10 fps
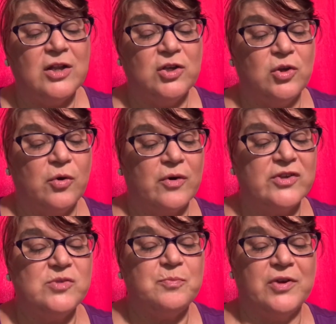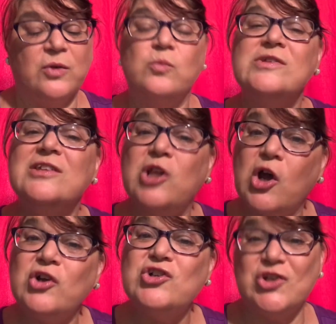Laura's print was
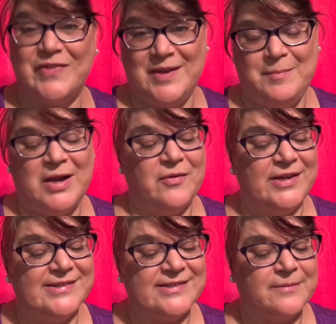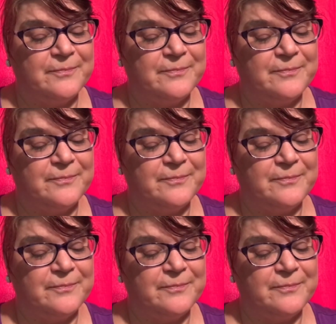larger than Mary's.